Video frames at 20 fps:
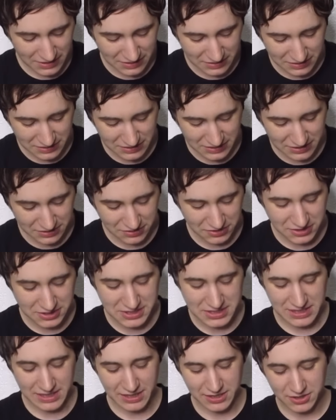well, it
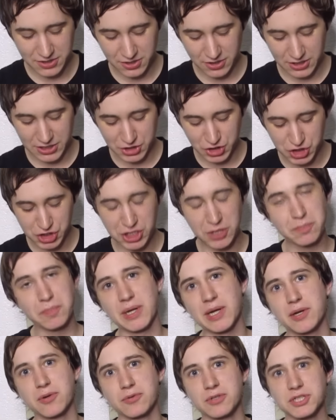looks like during
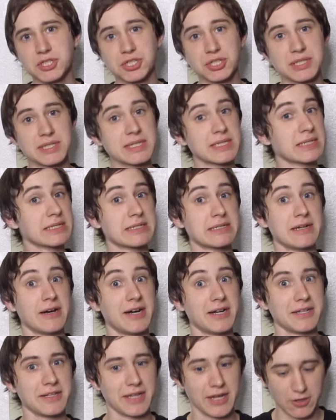shipping, which this was
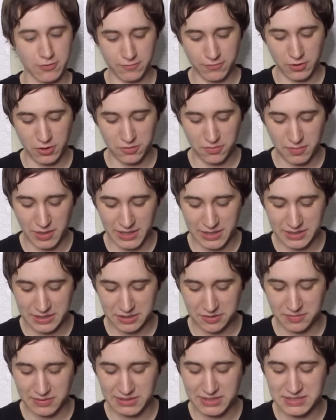not their fault by
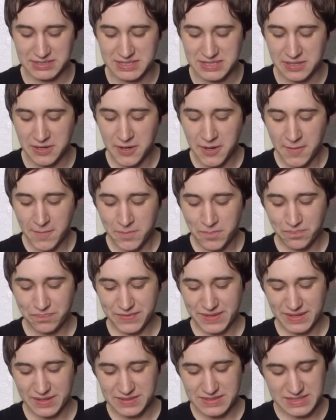any means,
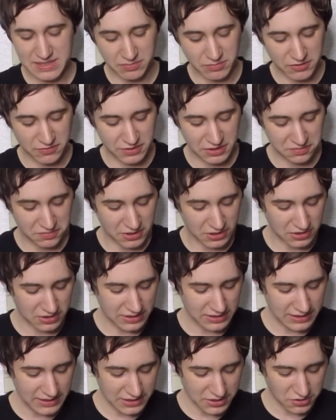some of them are a
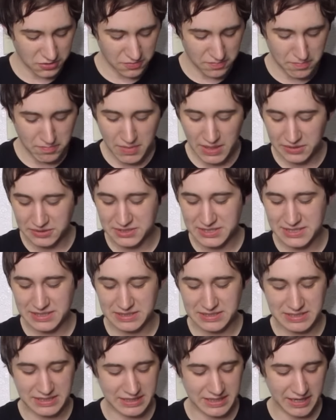little
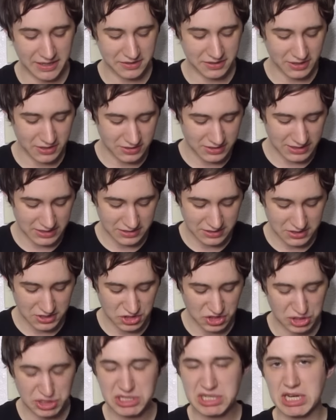melted together, that
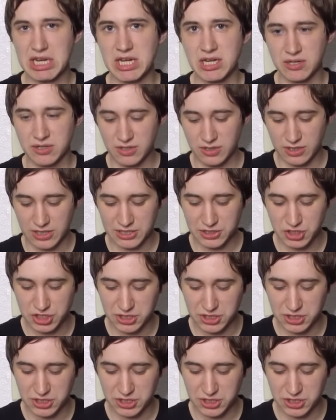is just heat during